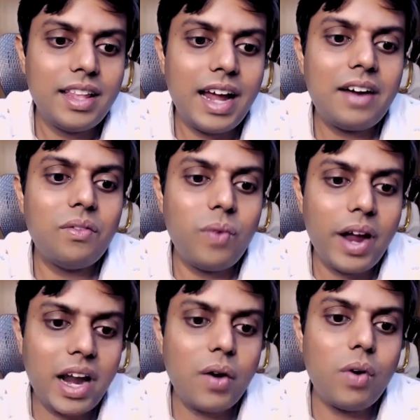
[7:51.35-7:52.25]
that
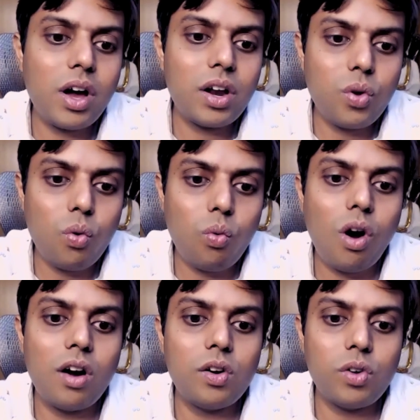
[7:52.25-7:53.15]
whenever you
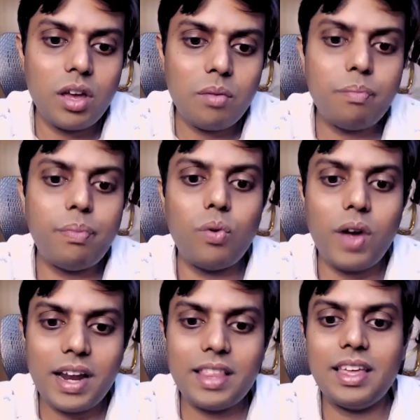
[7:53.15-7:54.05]
want to improve
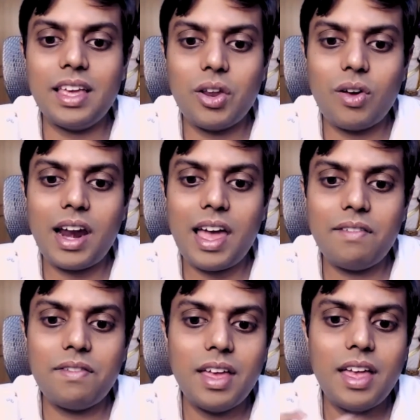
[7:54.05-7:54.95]
anything in your
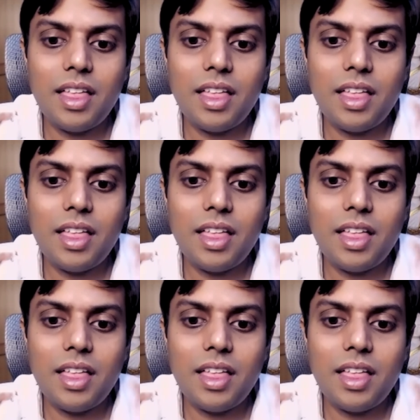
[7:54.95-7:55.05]
life,